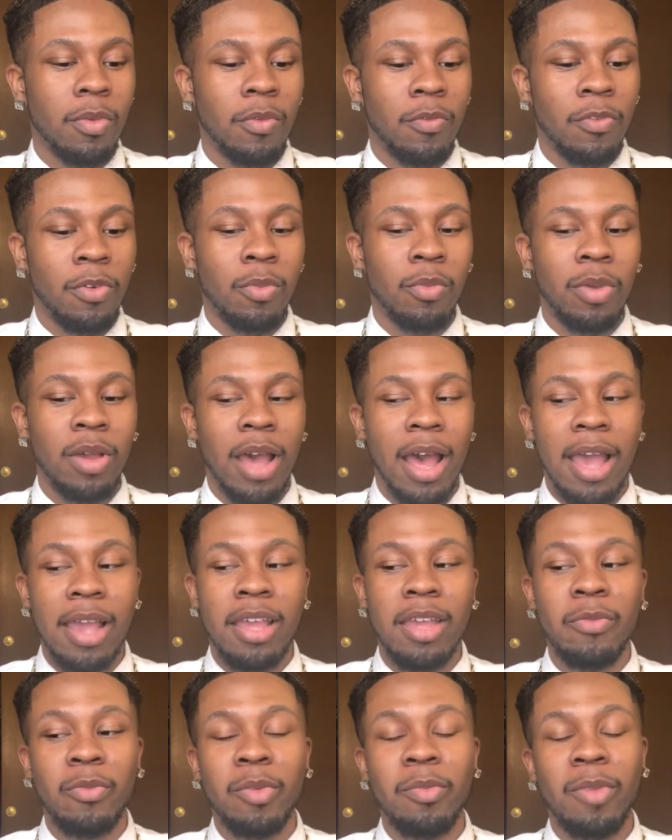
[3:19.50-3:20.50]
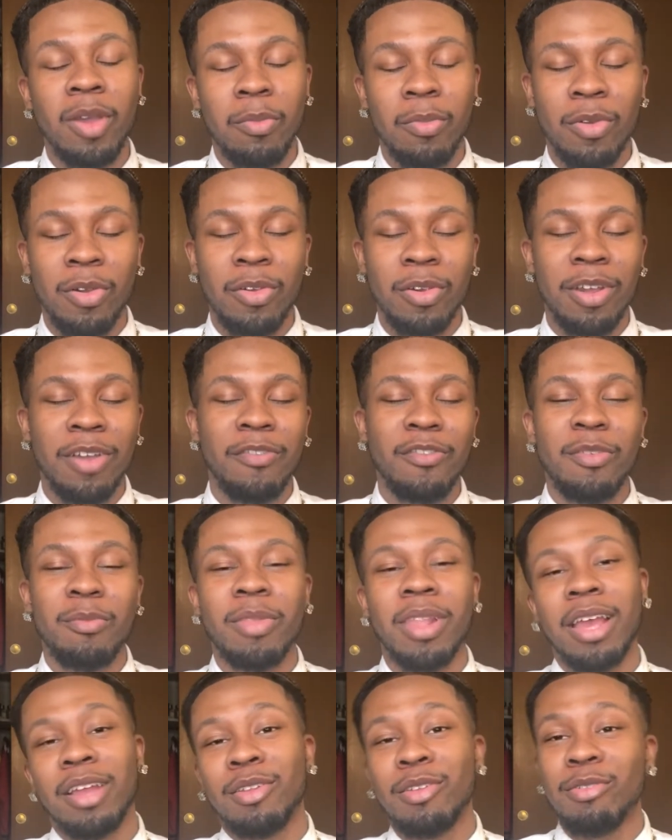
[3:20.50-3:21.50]
From what I can remember, from
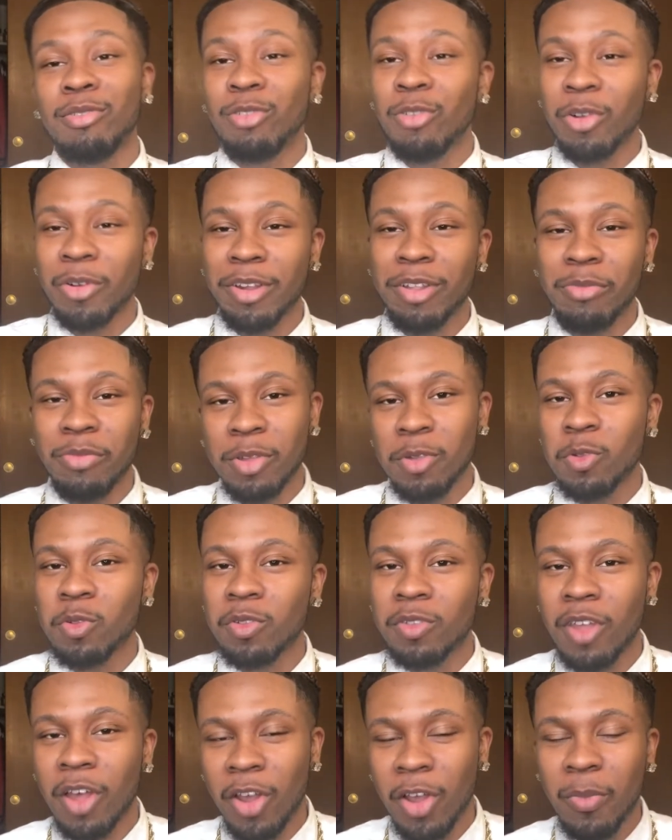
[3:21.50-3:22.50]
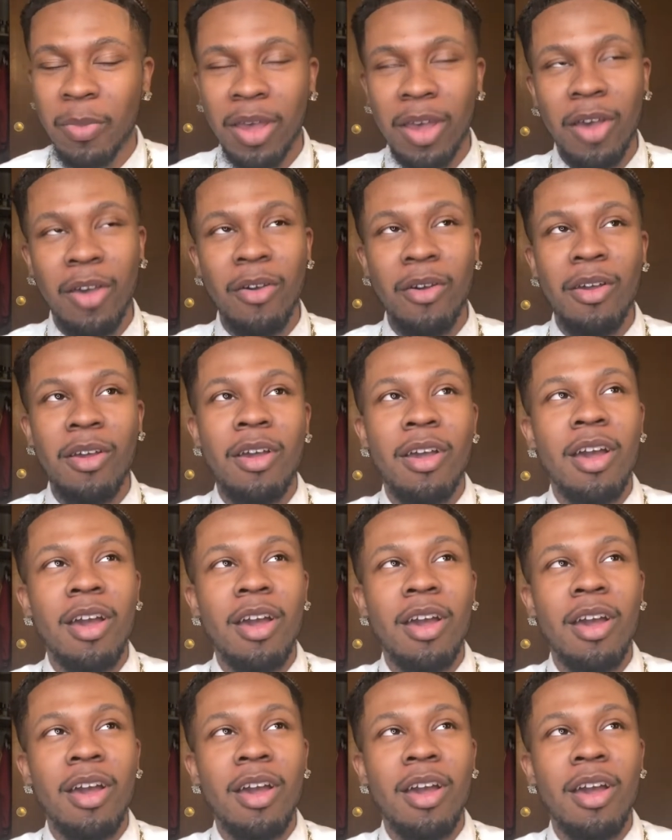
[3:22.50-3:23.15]
like the stories we used to talk about,